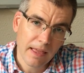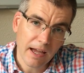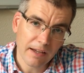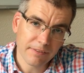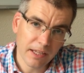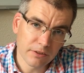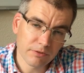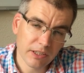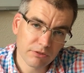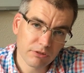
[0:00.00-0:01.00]
At the end of
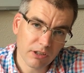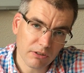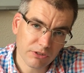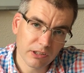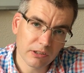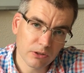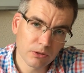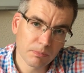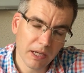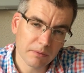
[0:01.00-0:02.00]
the introduction, in a
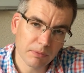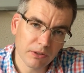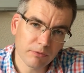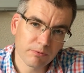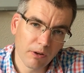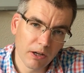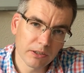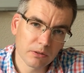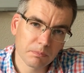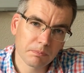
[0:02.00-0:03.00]
good paper, the
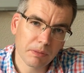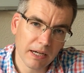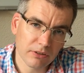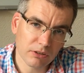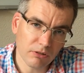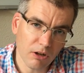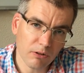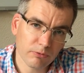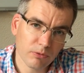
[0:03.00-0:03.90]
final paragraph